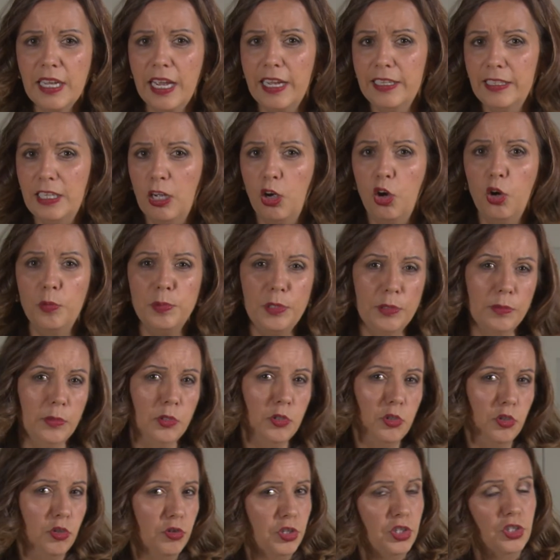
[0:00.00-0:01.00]
at the Optimum
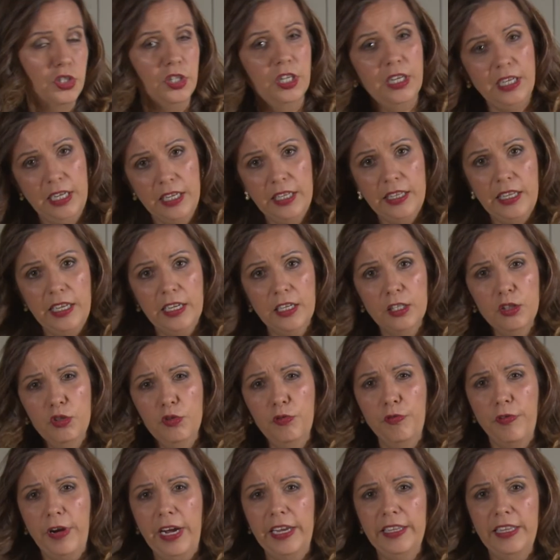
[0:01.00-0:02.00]
Nutrition Clinic to
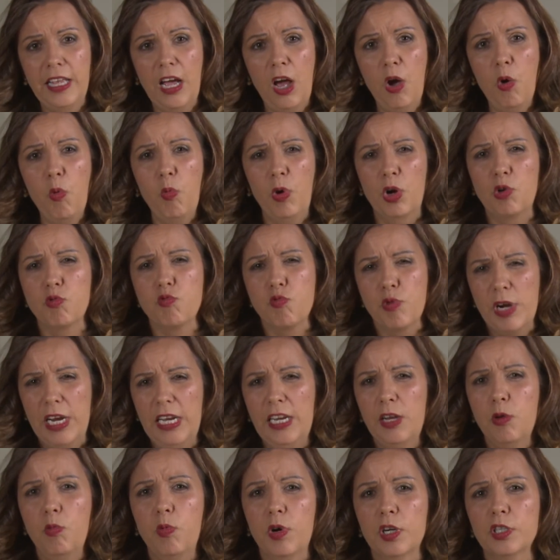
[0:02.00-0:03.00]
find out what
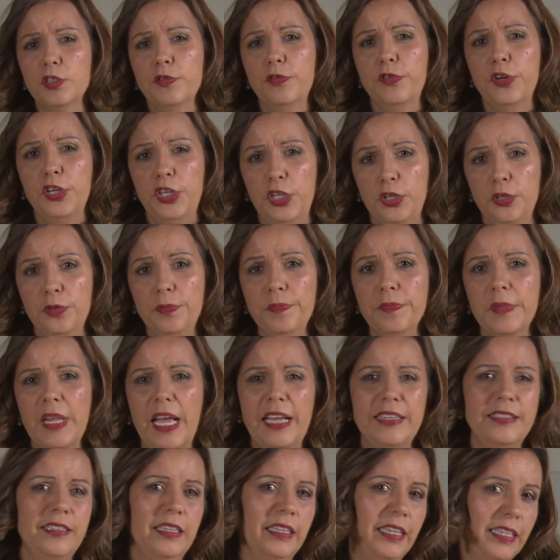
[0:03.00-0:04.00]
really works for you
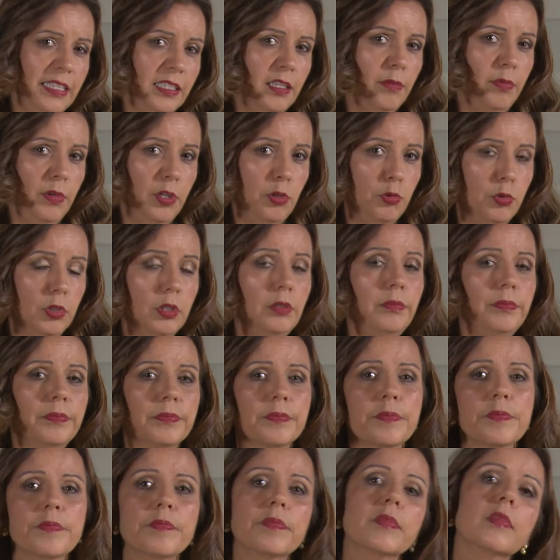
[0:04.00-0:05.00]
as an individual.
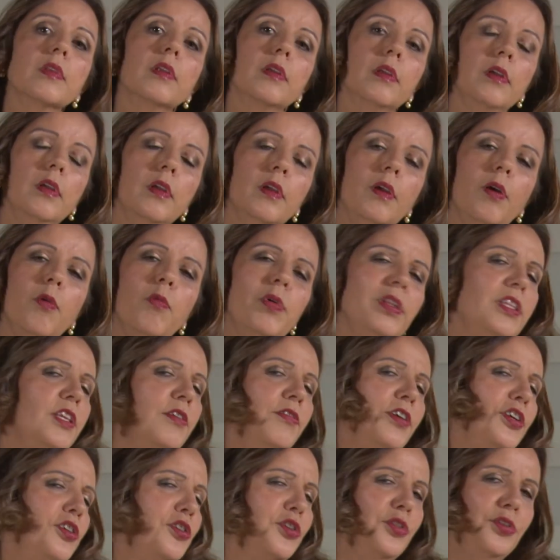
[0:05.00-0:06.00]

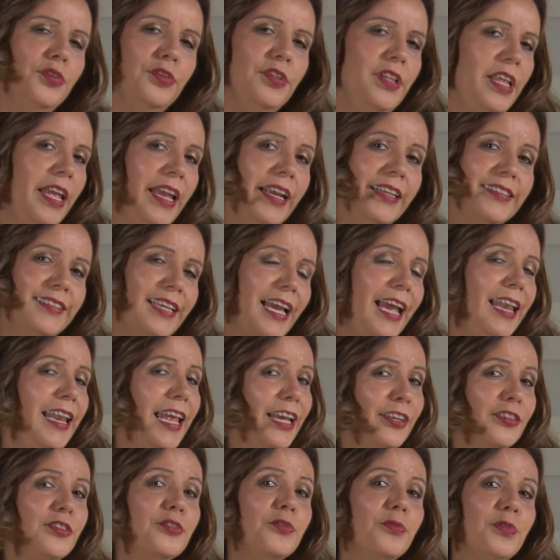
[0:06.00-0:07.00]
Whatever you do next, I'd
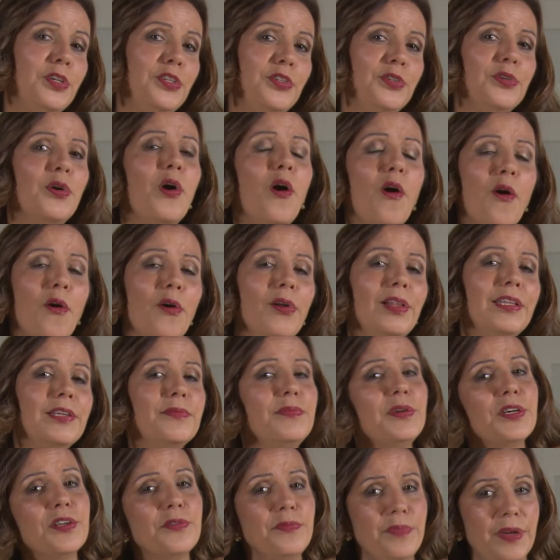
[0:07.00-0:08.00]
like to wish you all the
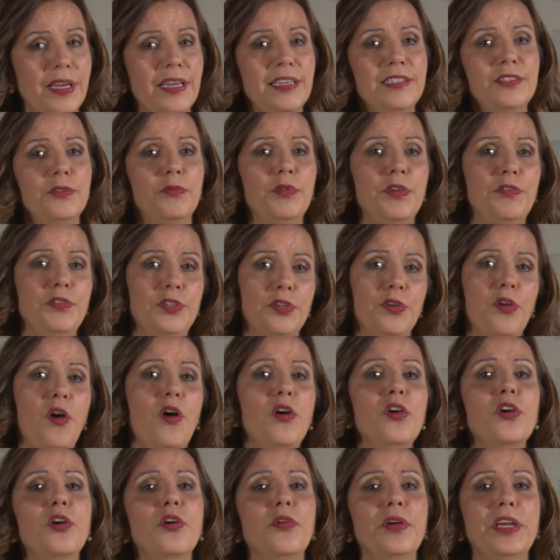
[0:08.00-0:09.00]
very best with your
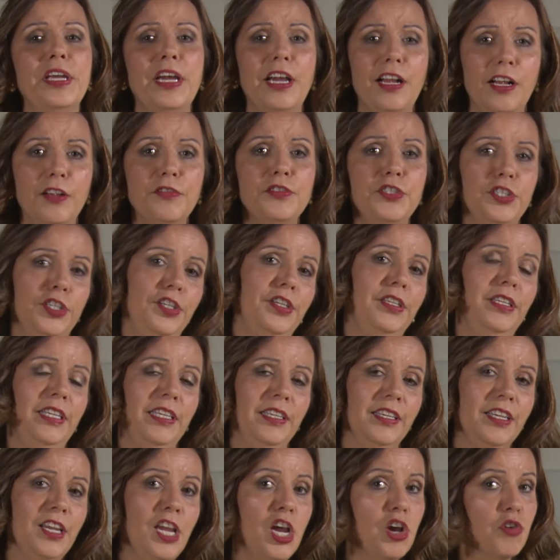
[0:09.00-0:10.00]
ongoing health
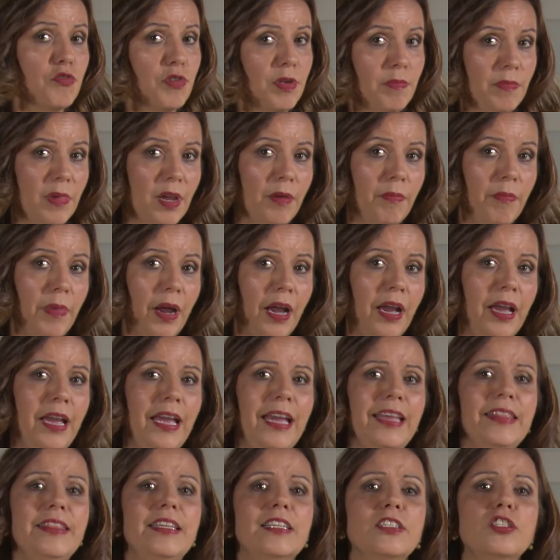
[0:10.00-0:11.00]
journey. Remember,
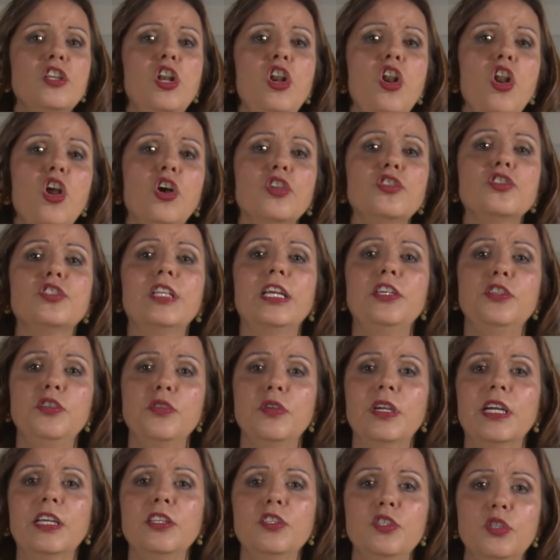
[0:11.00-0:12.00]
there's lots that you
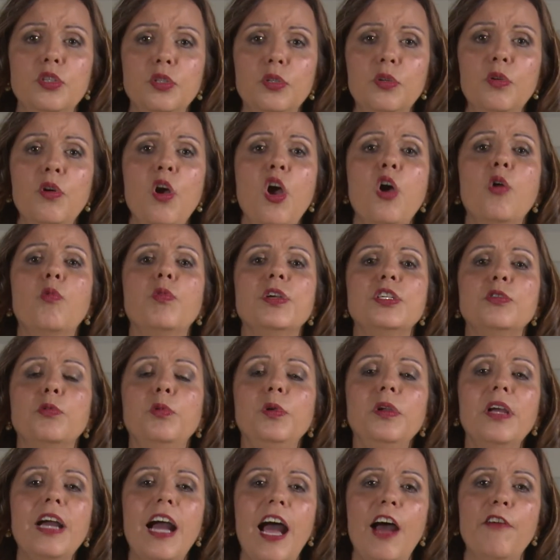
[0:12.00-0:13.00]
can do which
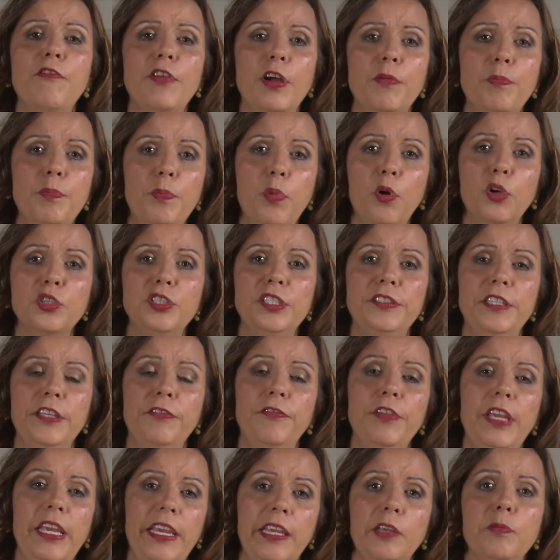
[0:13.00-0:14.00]
will have a
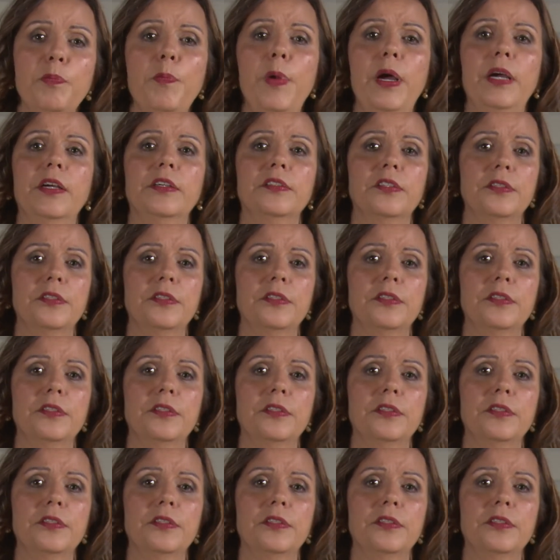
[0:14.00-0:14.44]
positive impact.